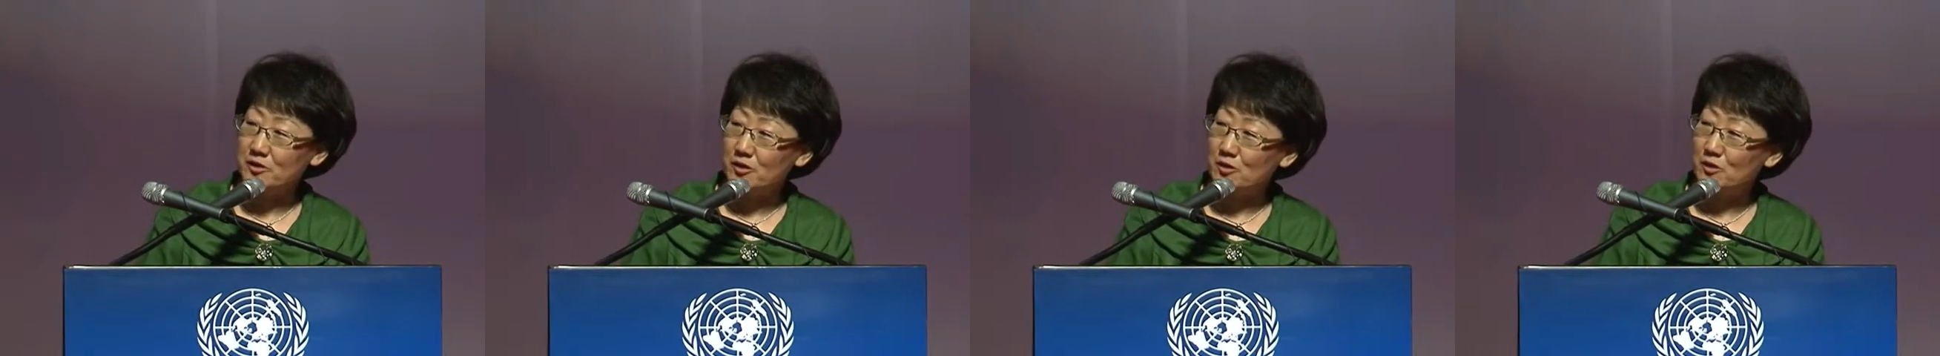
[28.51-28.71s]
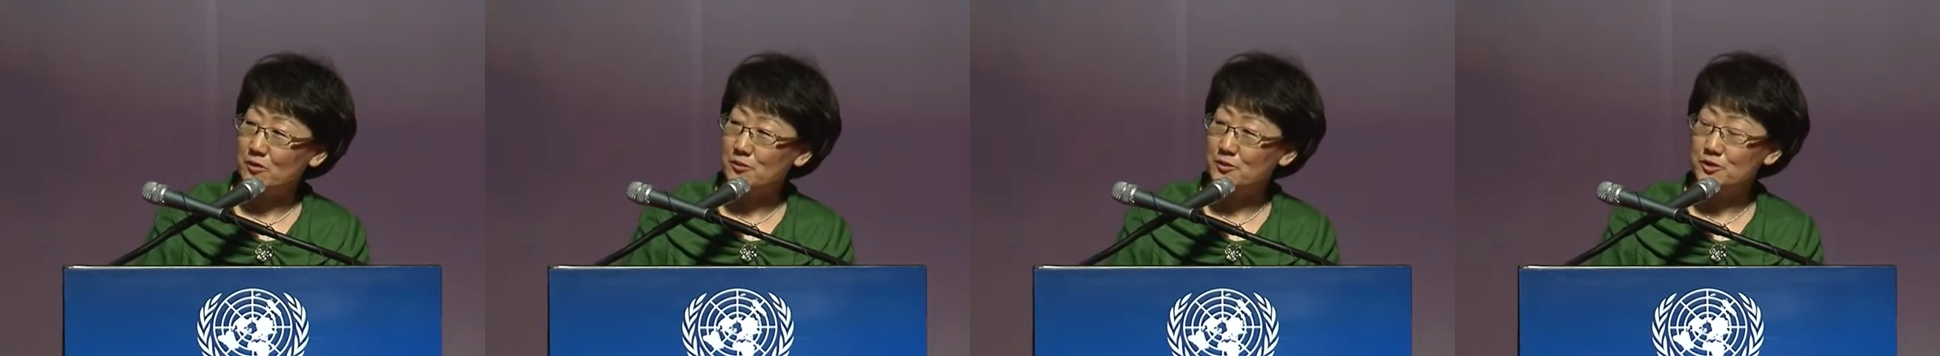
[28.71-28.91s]

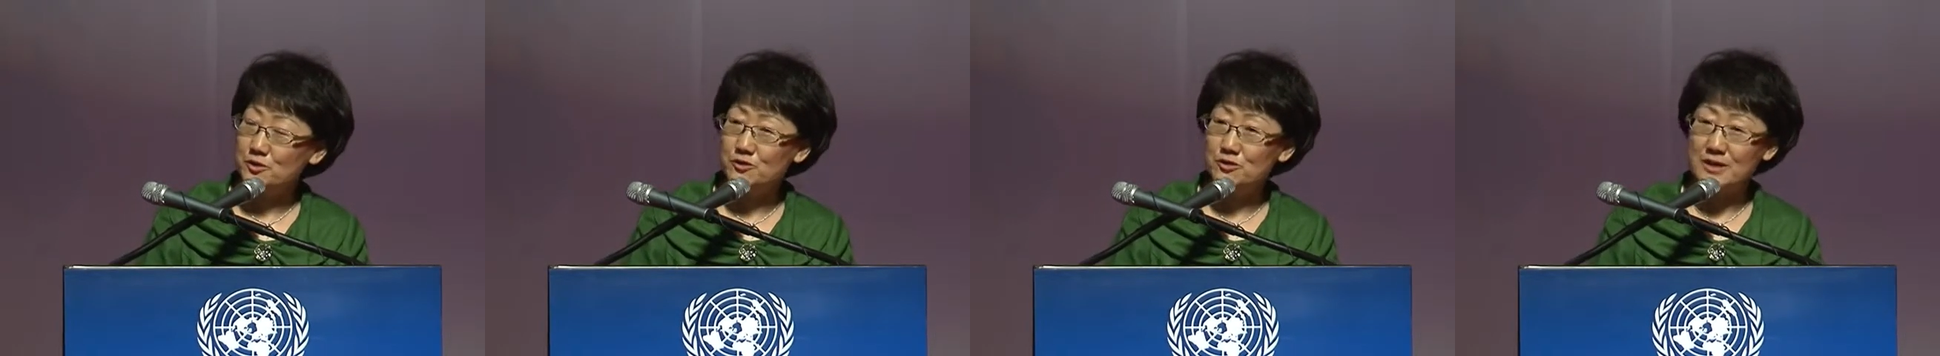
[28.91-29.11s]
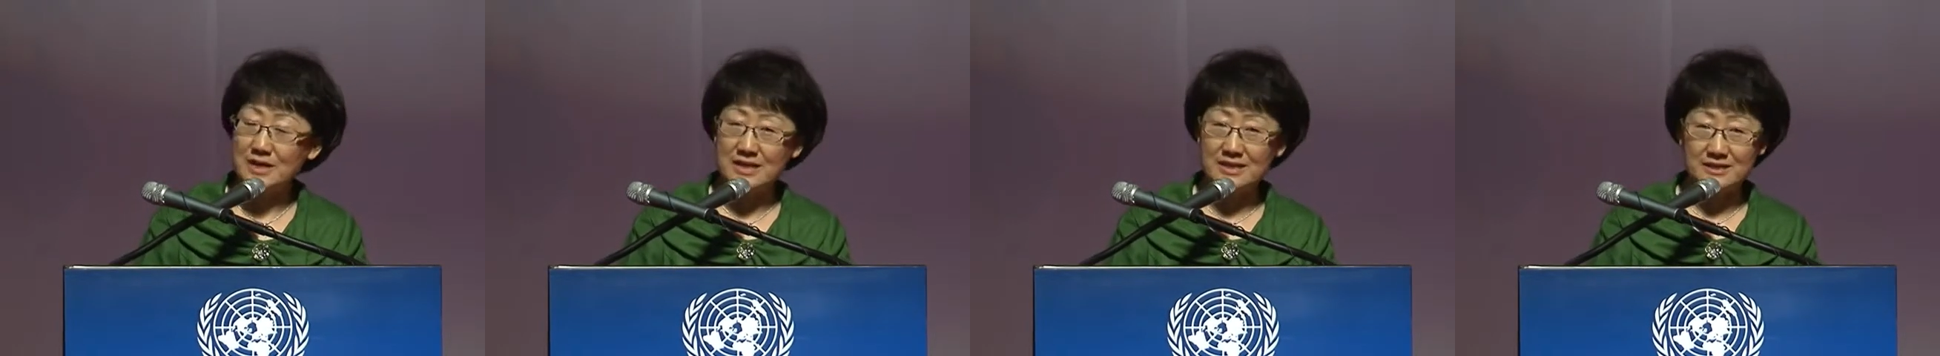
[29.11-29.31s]
of
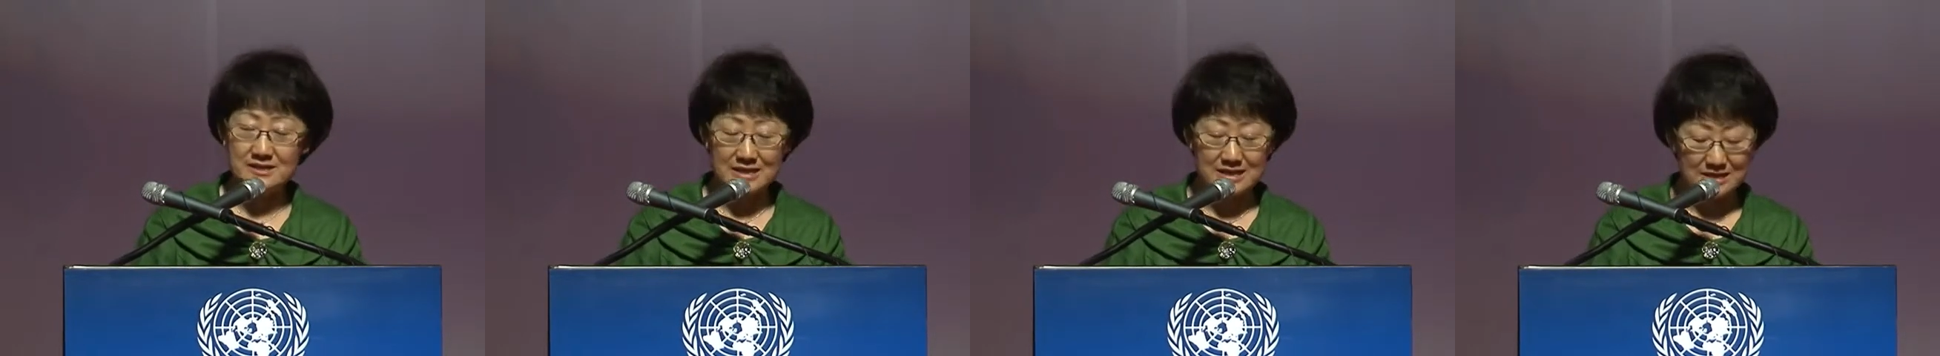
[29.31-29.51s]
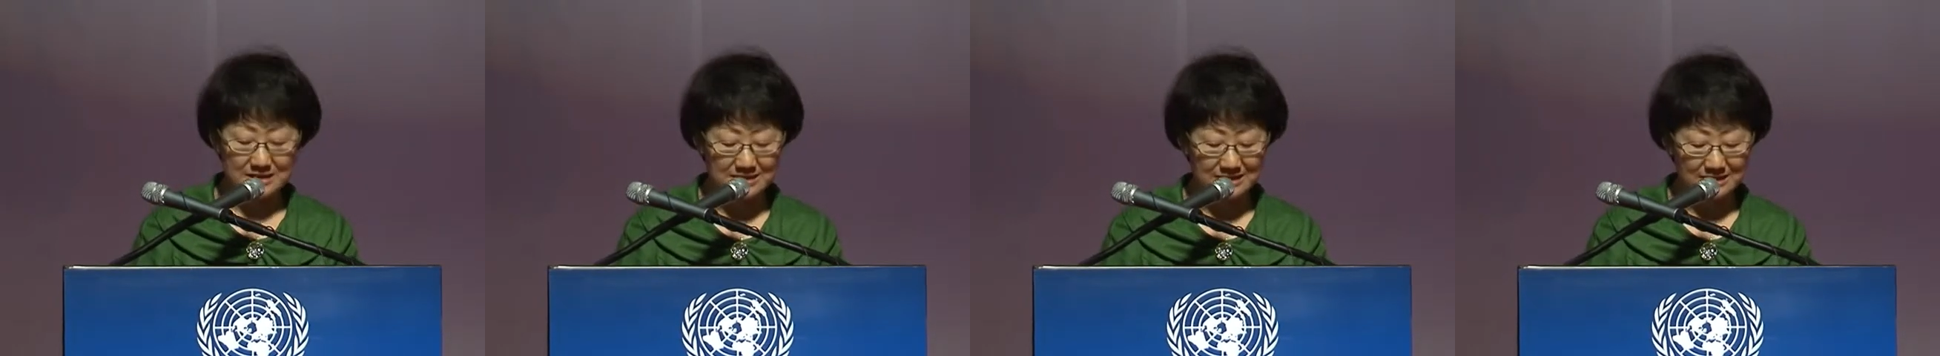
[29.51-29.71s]

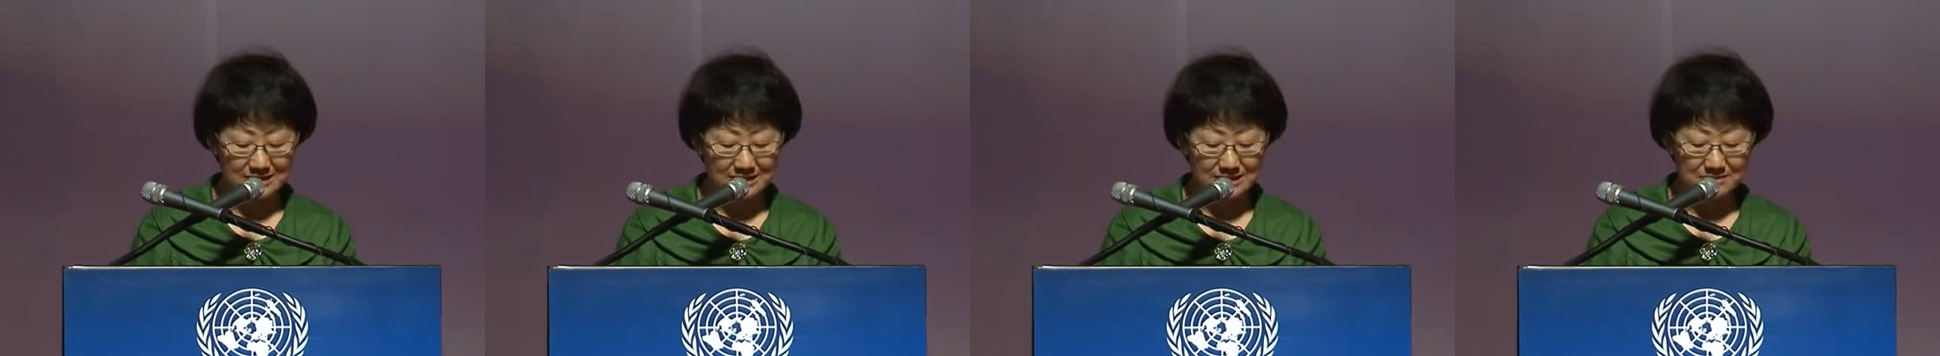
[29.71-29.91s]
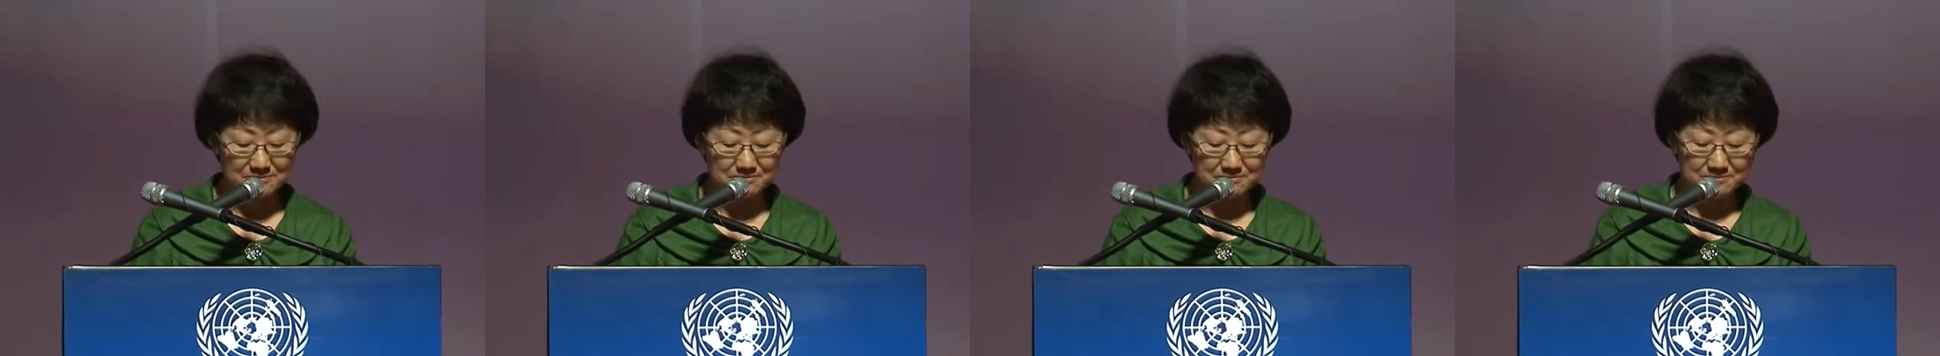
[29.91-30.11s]

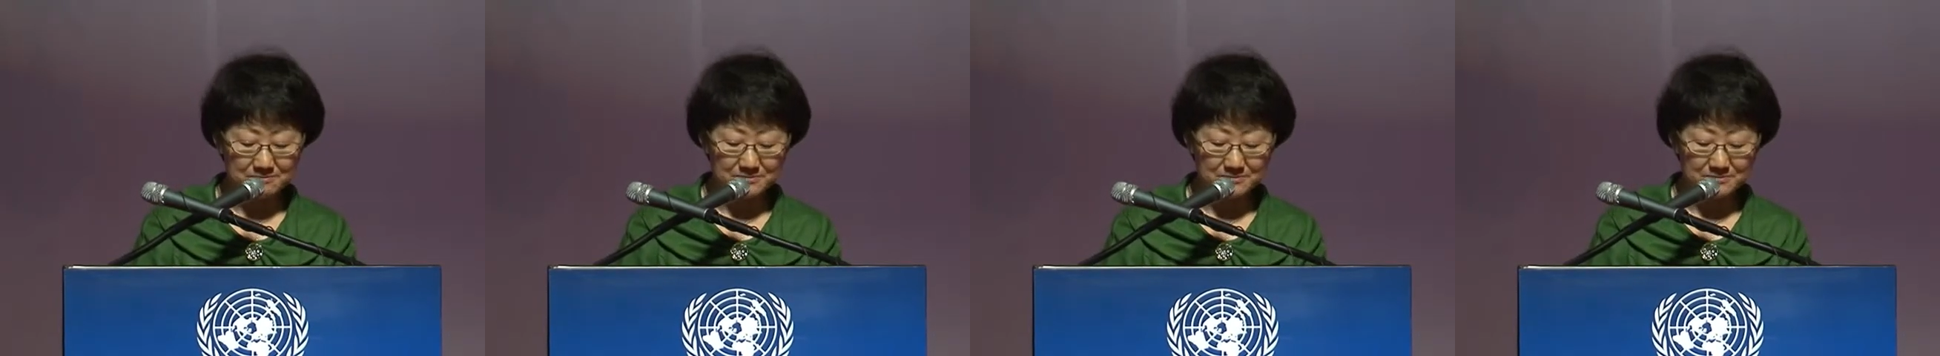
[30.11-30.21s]
UNESCAP,